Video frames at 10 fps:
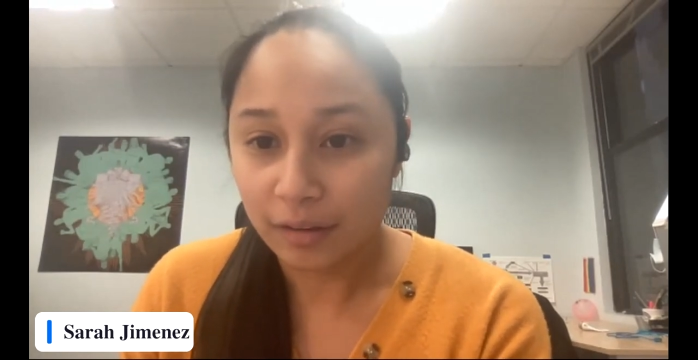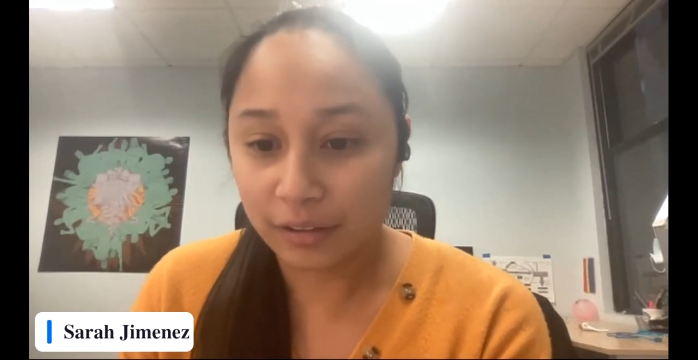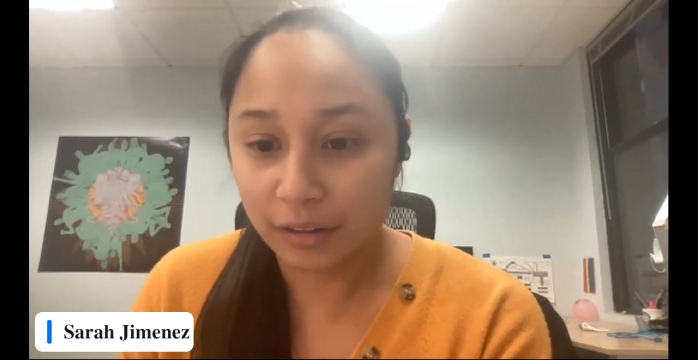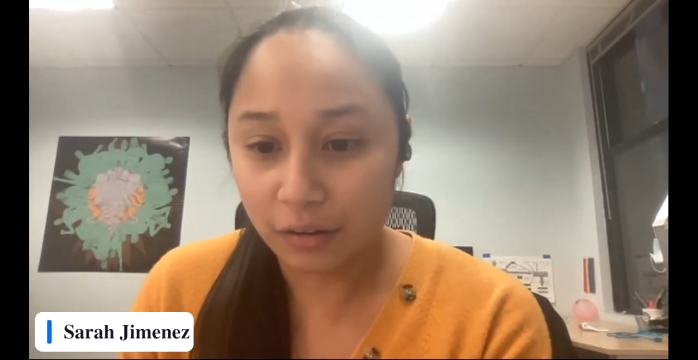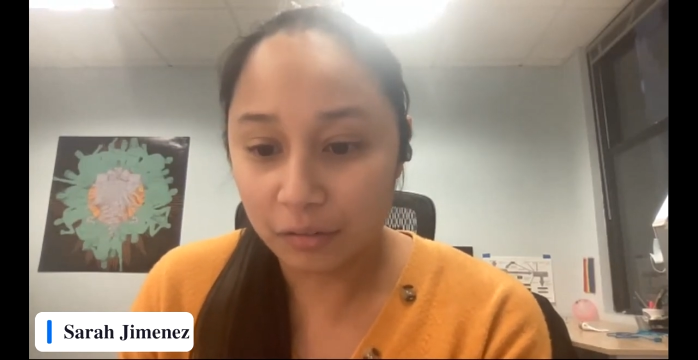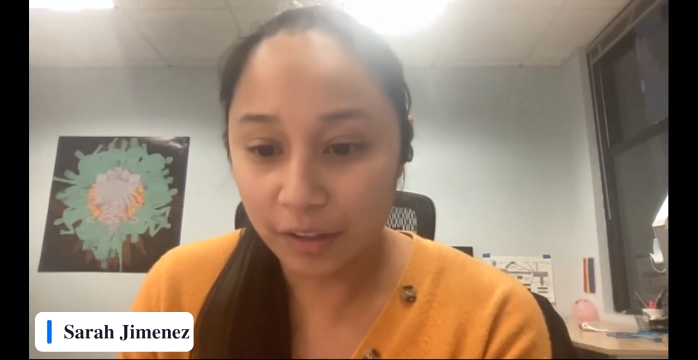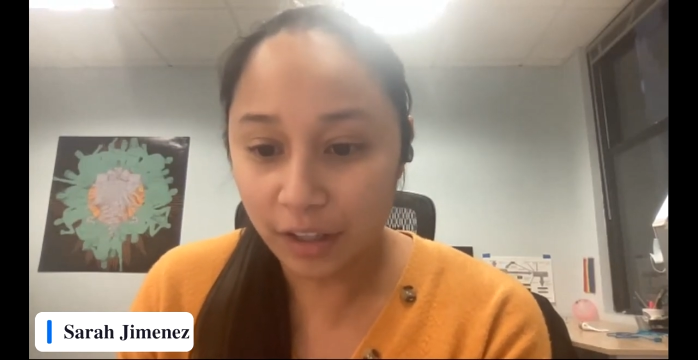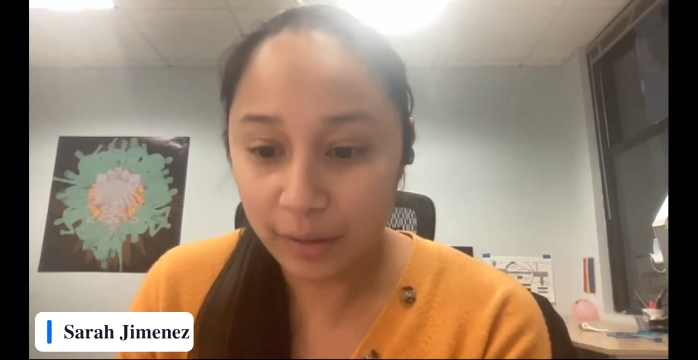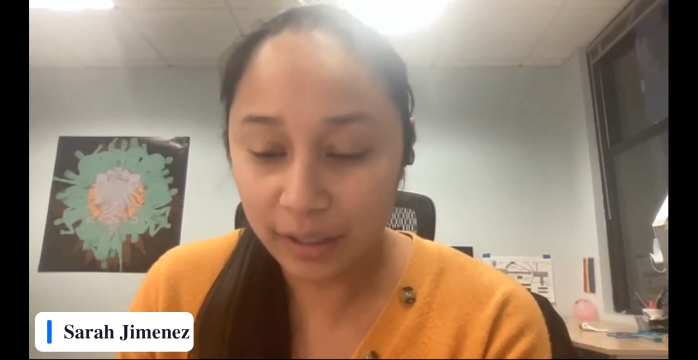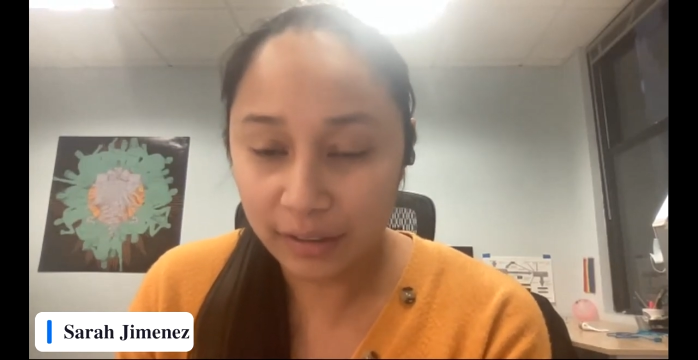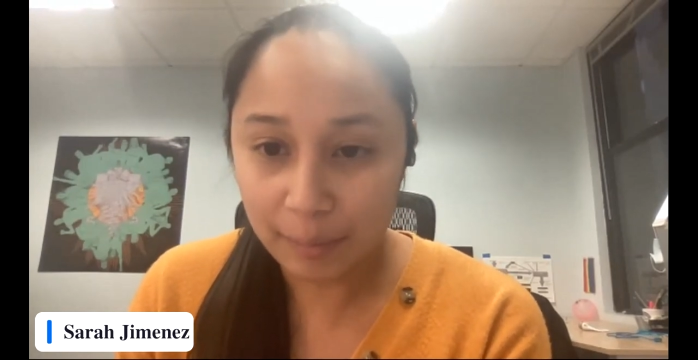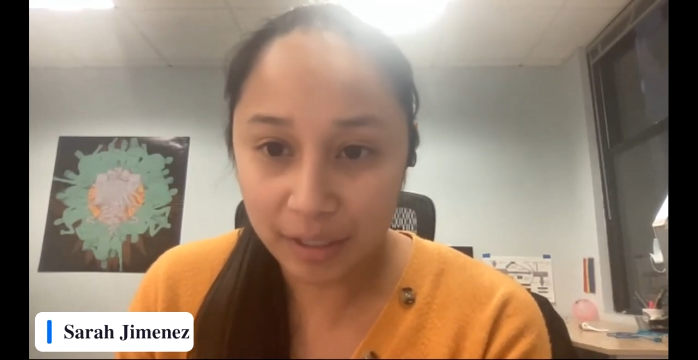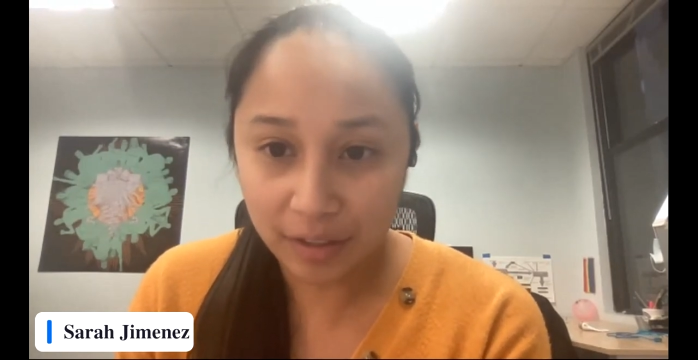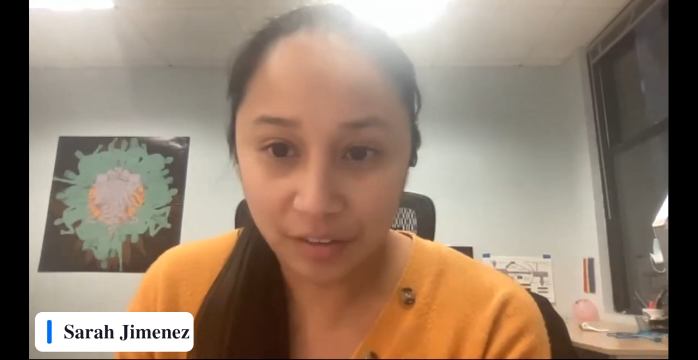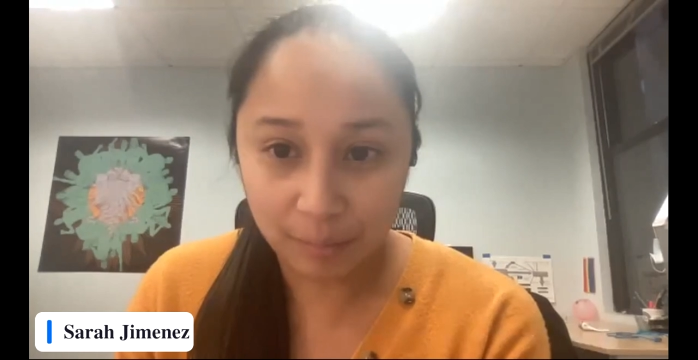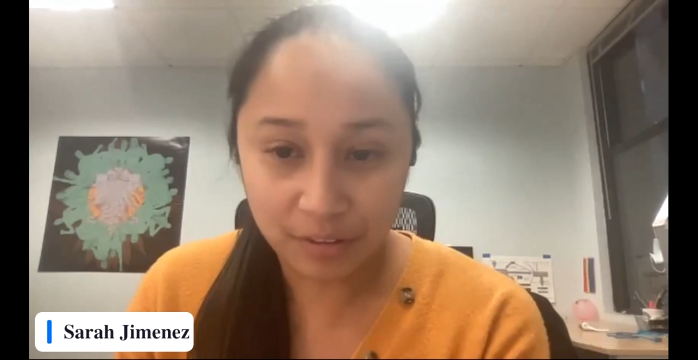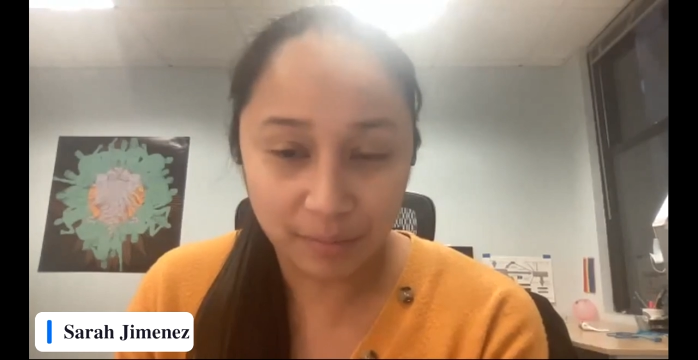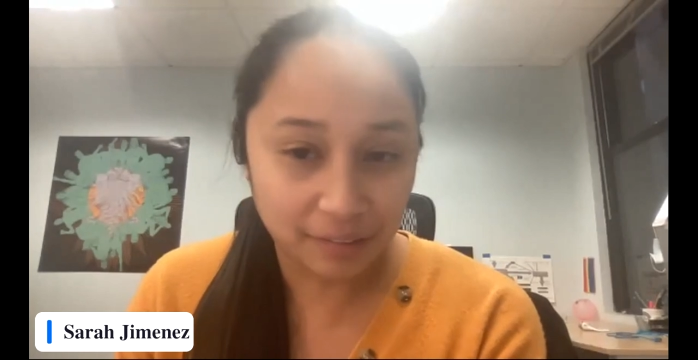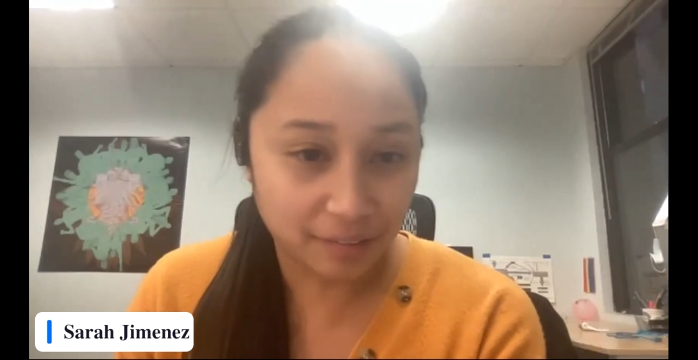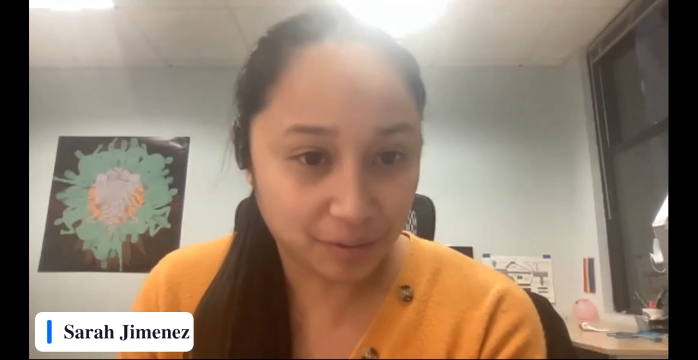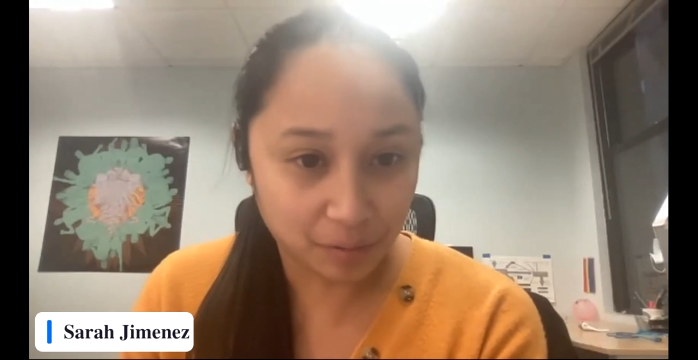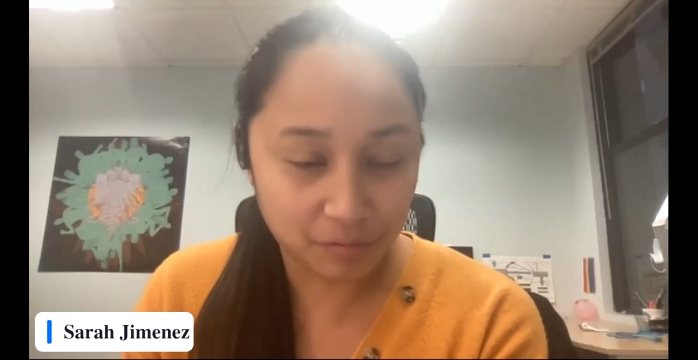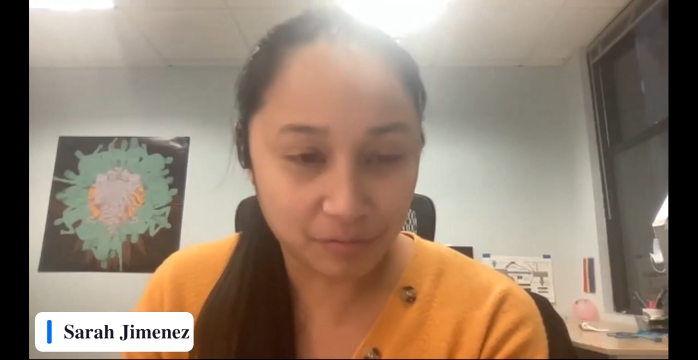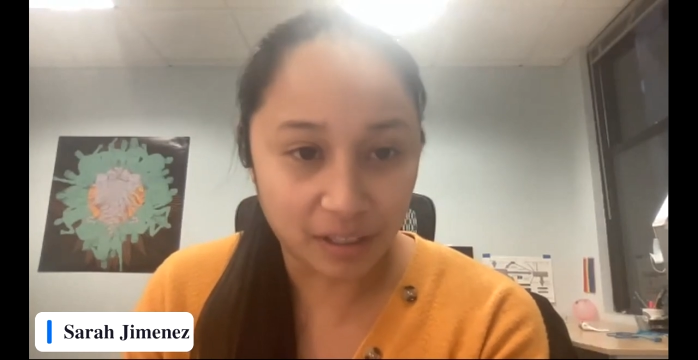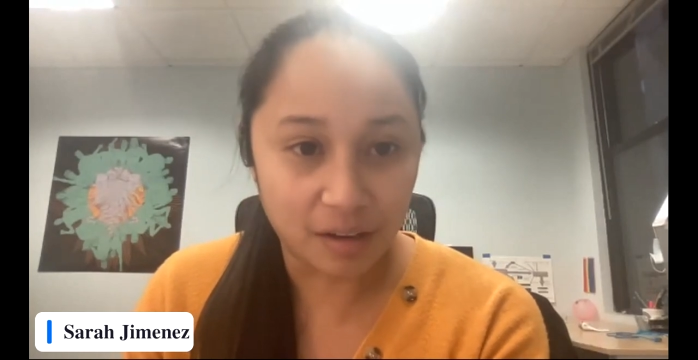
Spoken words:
So real quick, I'm going to jump to my list of